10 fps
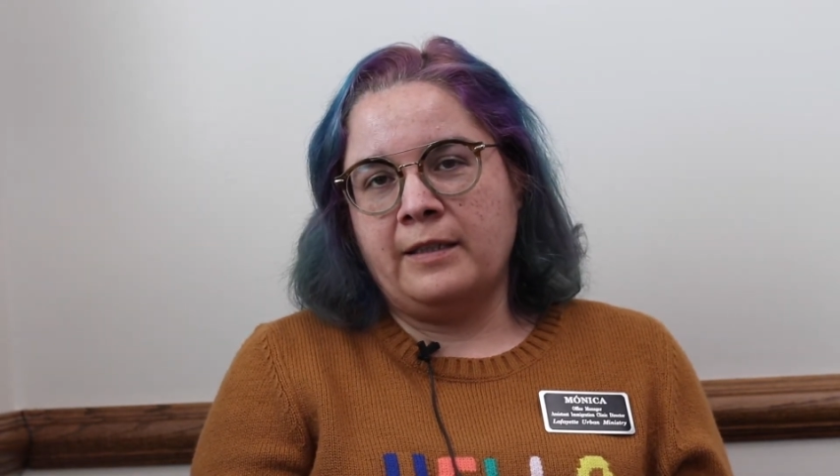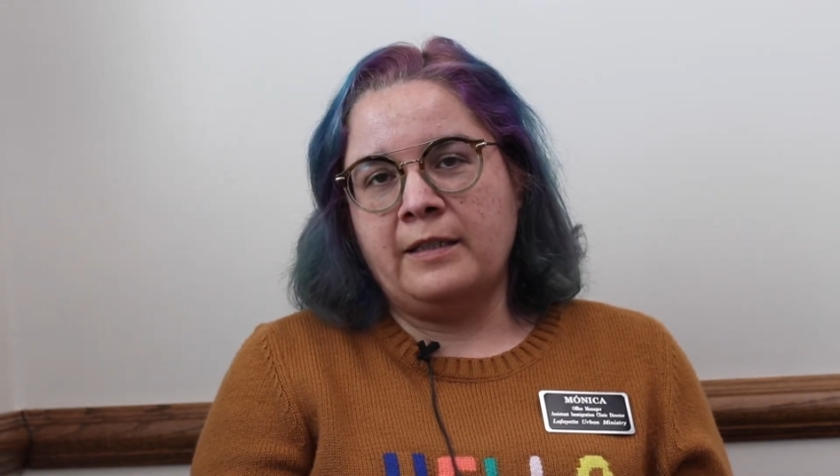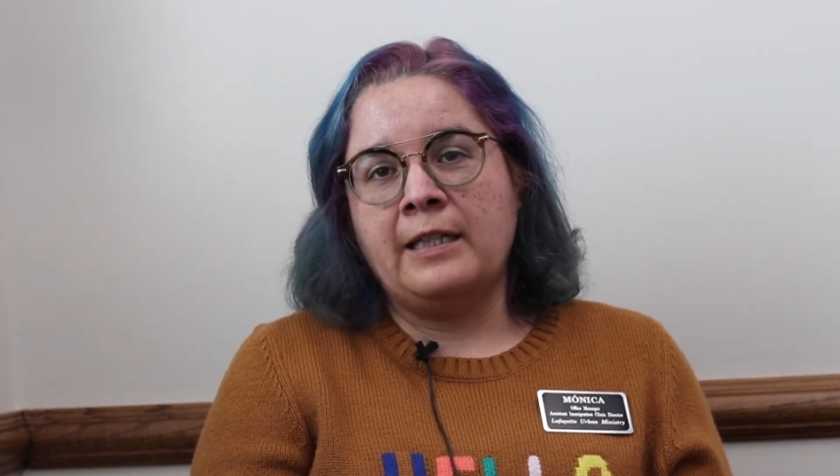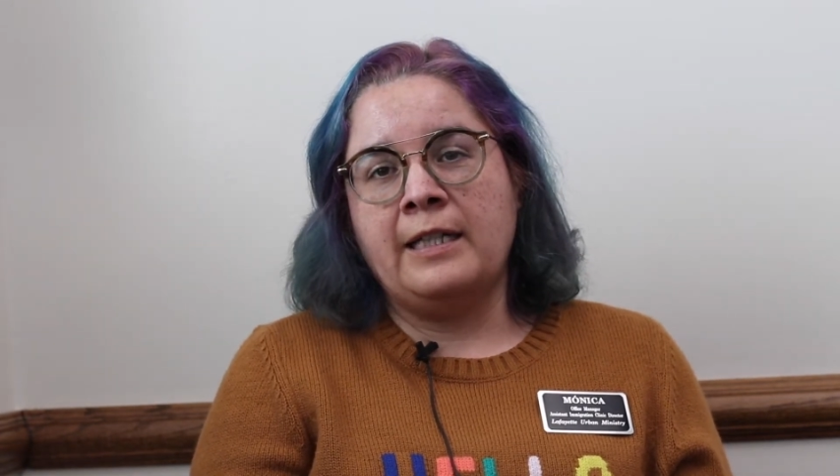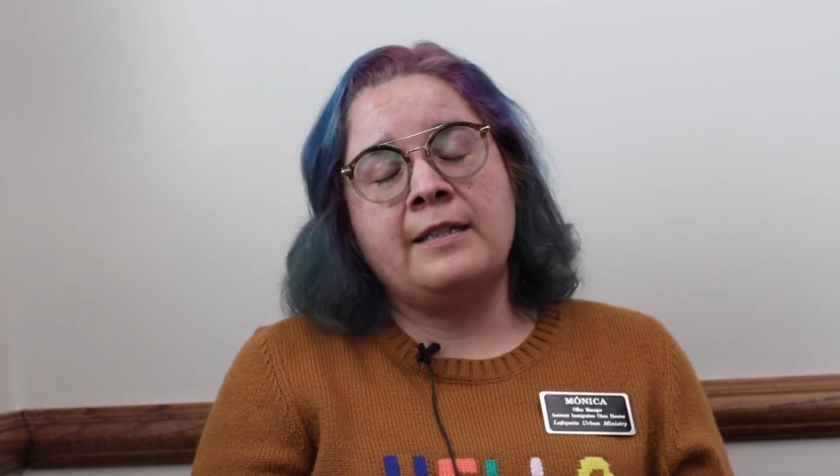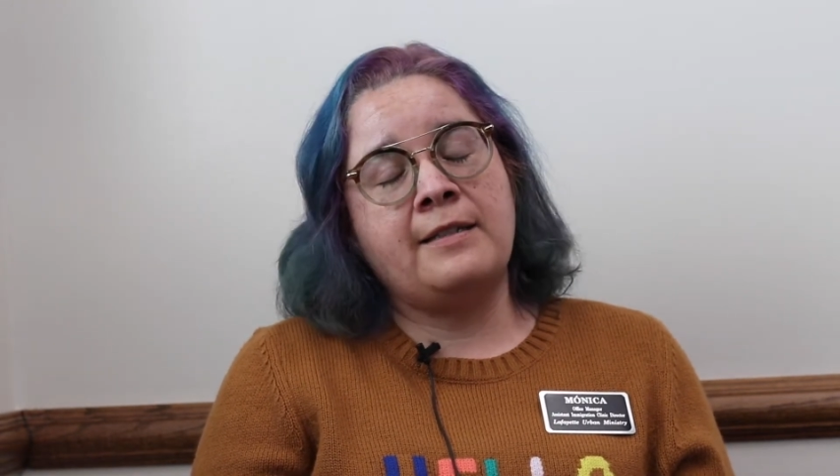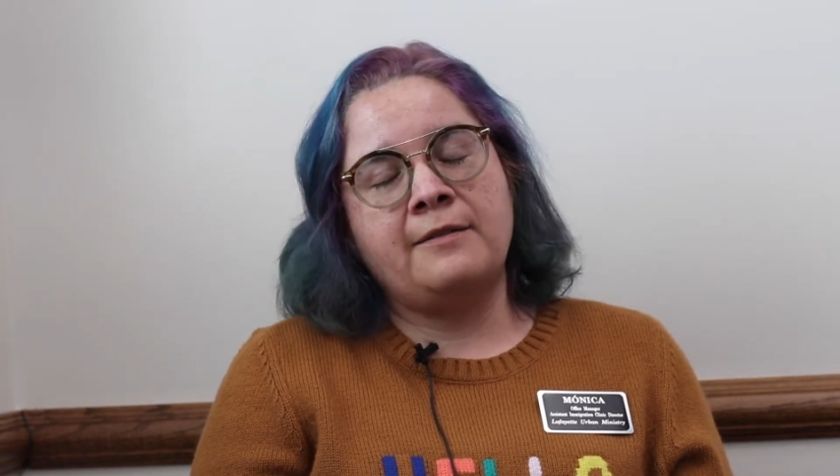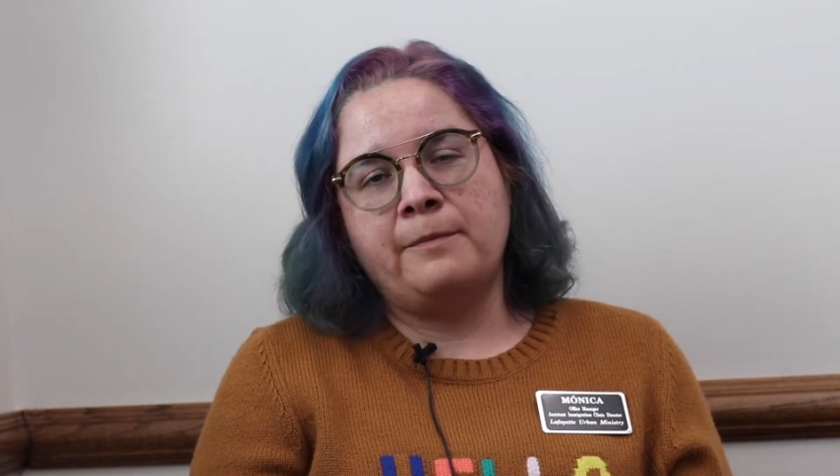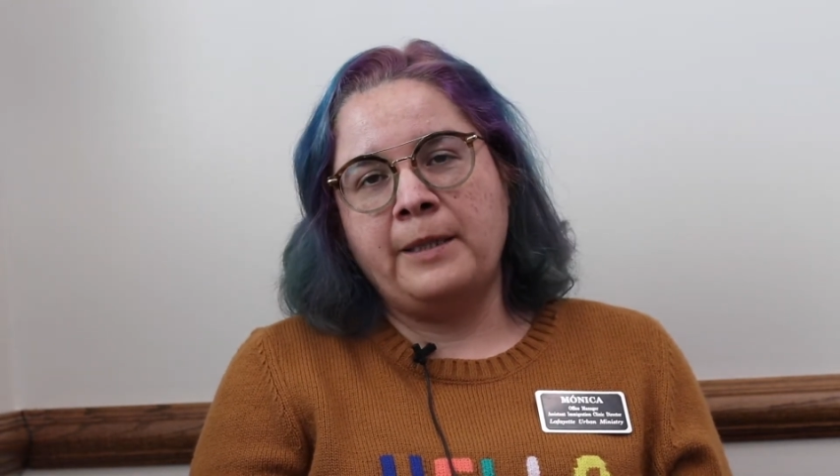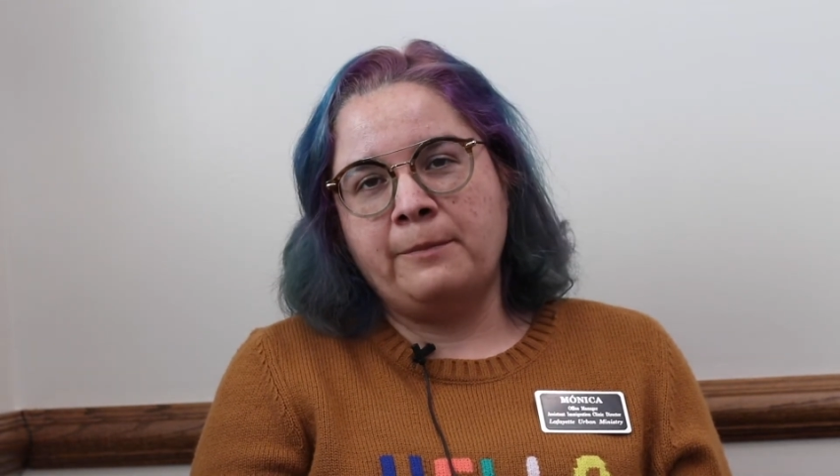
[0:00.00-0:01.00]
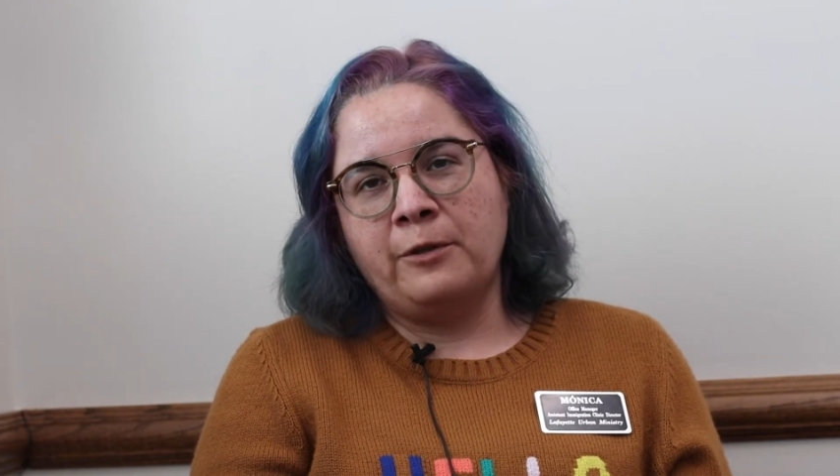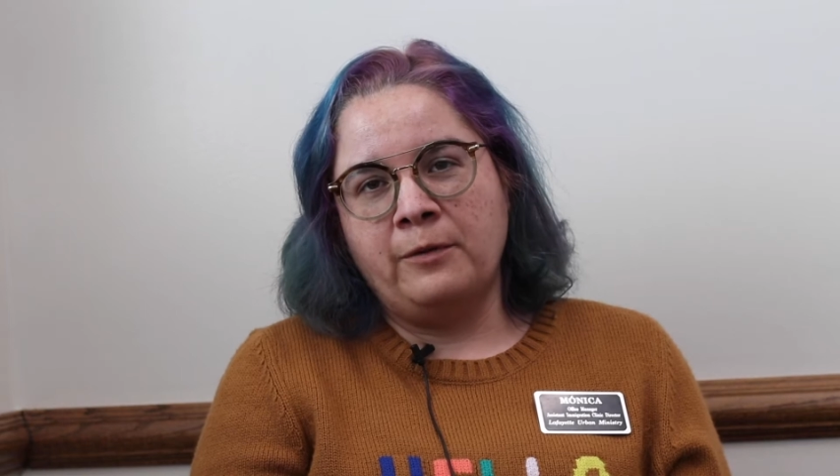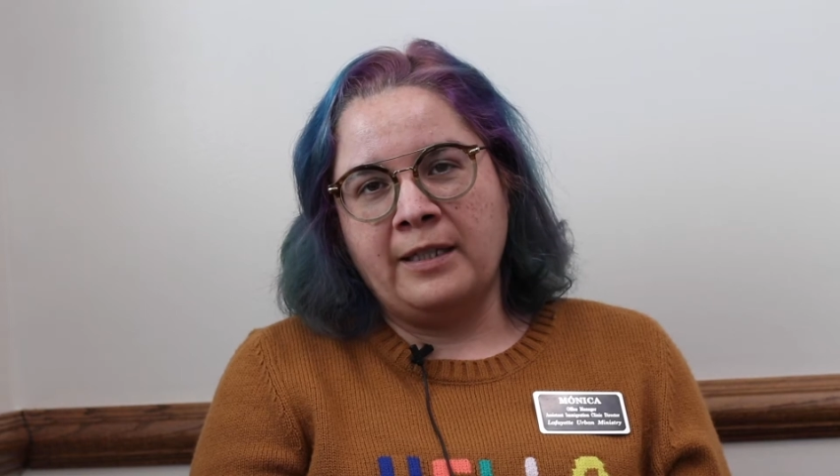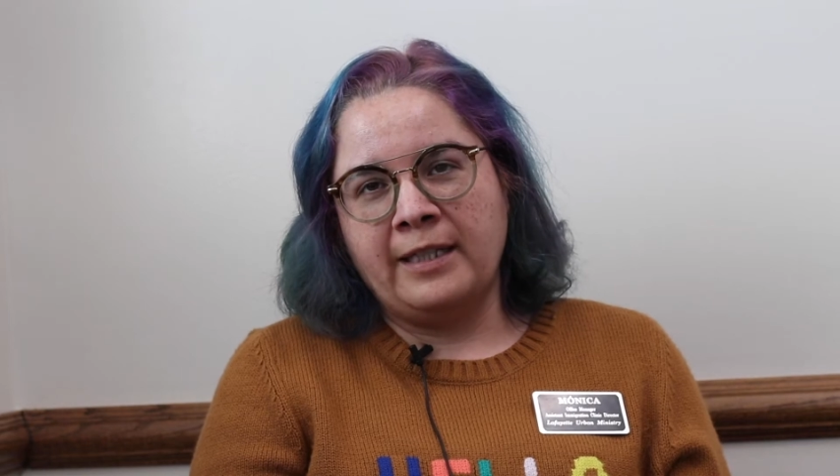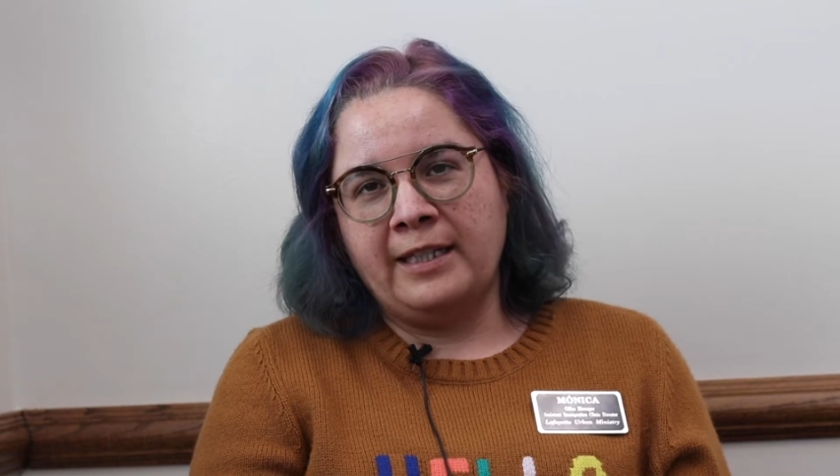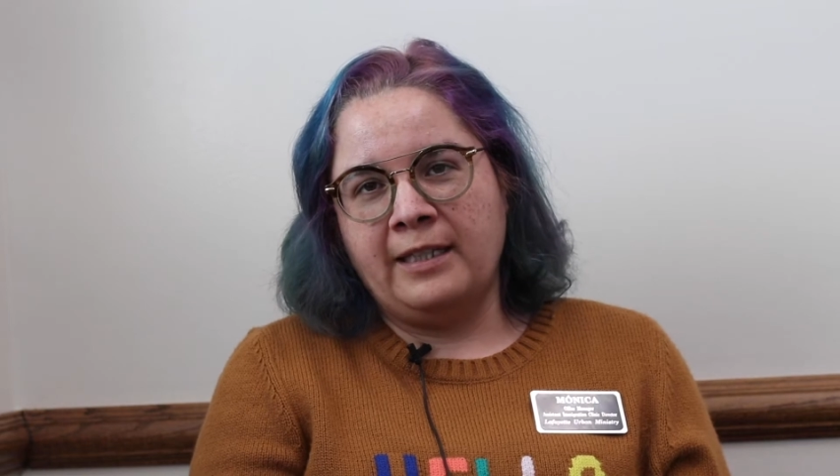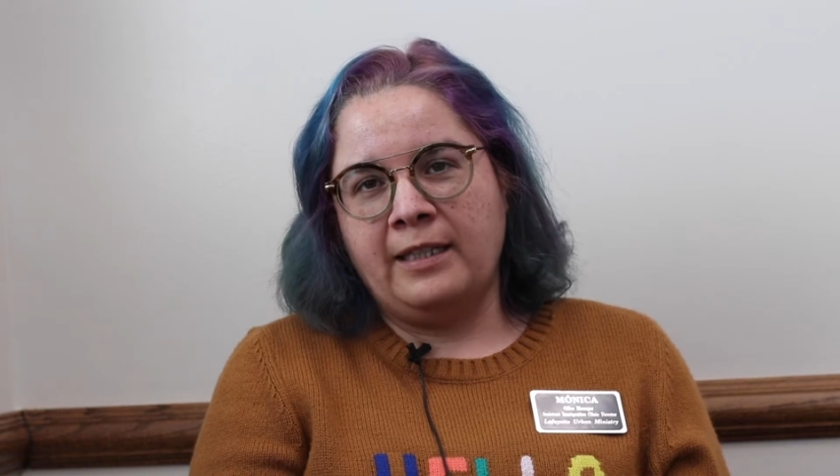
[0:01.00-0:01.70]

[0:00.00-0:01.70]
clients or people walking